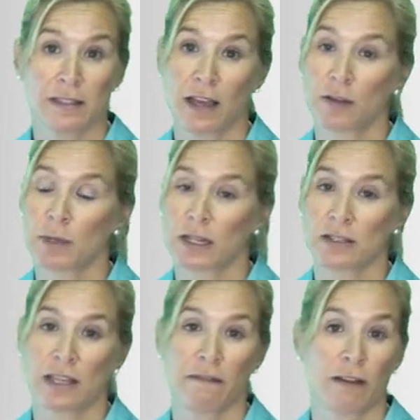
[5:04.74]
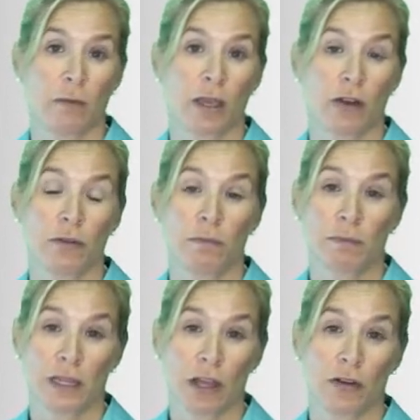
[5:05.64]
either because they fell
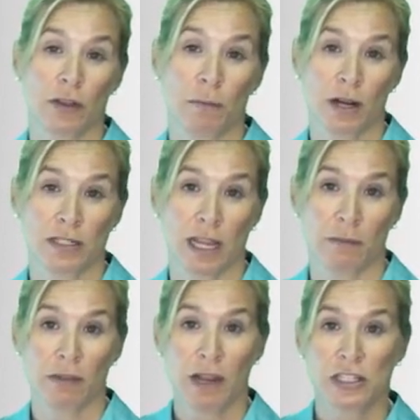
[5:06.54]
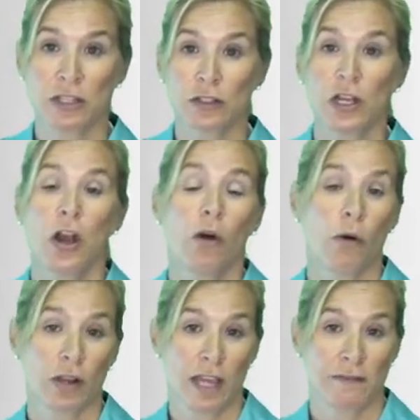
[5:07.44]
below the part-time threshold
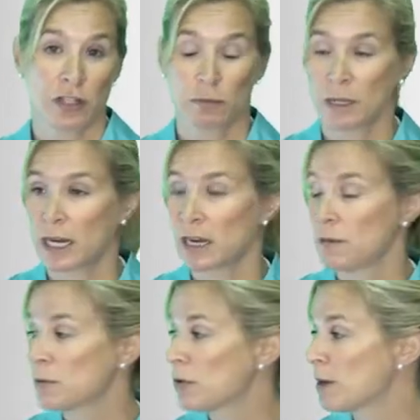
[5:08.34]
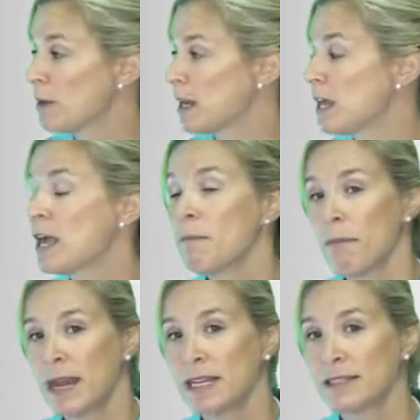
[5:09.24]
or they've terminated employment,
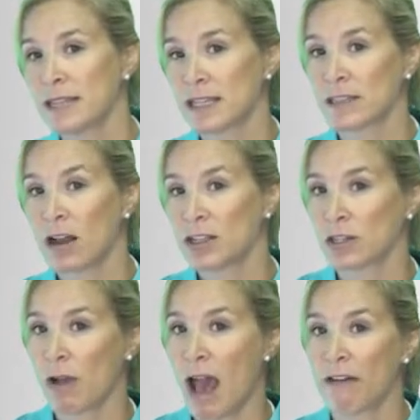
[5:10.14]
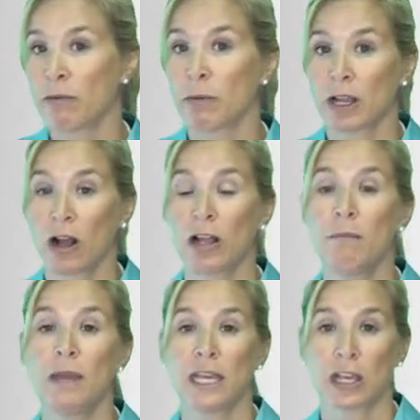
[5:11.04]
many states also have what we call a
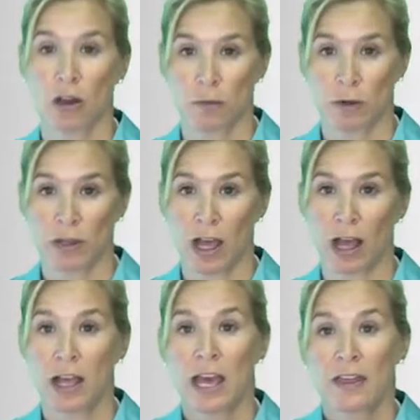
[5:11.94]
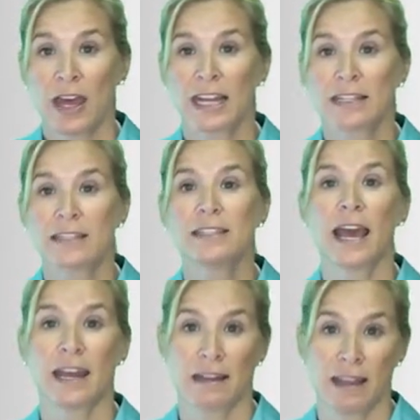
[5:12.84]
mini COBRA law that
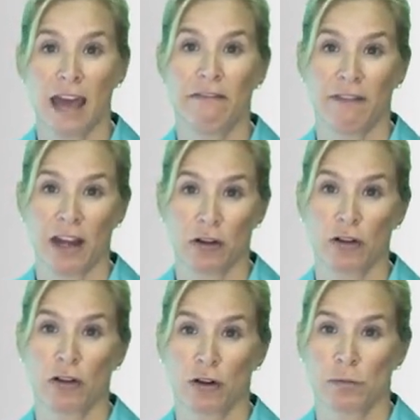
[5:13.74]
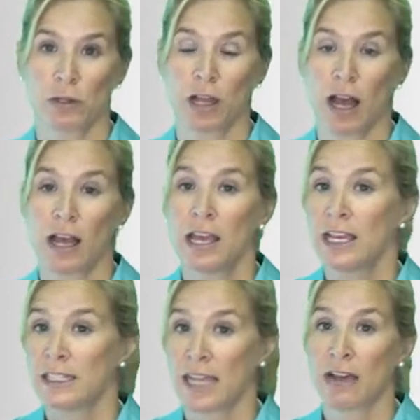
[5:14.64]
extend that federal COBRA law
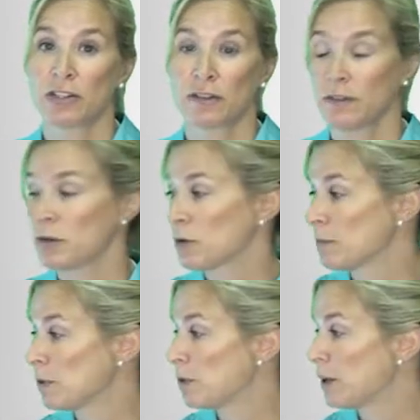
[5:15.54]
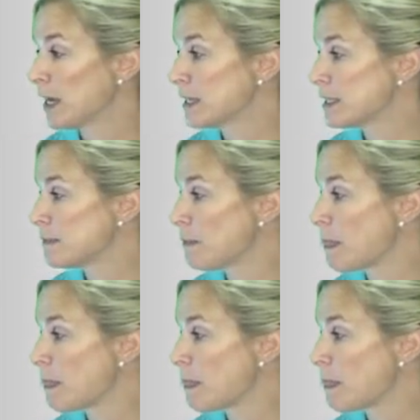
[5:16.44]
down to fewer employees.